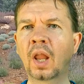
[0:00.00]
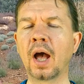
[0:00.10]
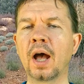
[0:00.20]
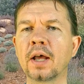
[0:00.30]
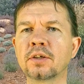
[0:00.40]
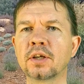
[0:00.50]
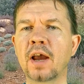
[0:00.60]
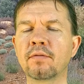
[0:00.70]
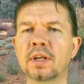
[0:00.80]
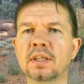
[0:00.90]
to
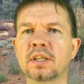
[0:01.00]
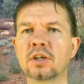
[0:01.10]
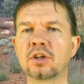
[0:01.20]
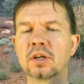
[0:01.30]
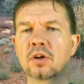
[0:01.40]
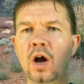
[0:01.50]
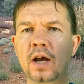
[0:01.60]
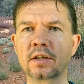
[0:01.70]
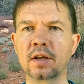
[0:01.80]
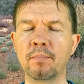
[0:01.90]
every decision.
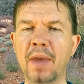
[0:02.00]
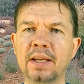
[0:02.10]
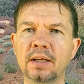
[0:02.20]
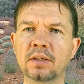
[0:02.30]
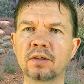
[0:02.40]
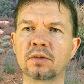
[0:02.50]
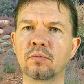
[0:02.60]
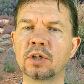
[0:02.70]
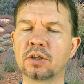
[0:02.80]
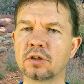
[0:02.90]
Cost and maintenance,
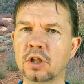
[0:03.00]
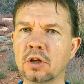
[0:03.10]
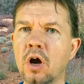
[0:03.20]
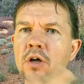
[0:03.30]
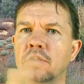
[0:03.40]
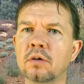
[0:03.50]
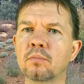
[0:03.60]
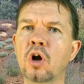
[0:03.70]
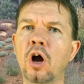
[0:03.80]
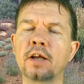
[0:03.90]
which is the long-term
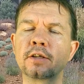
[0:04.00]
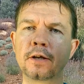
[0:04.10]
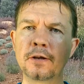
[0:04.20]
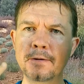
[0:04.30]
cost,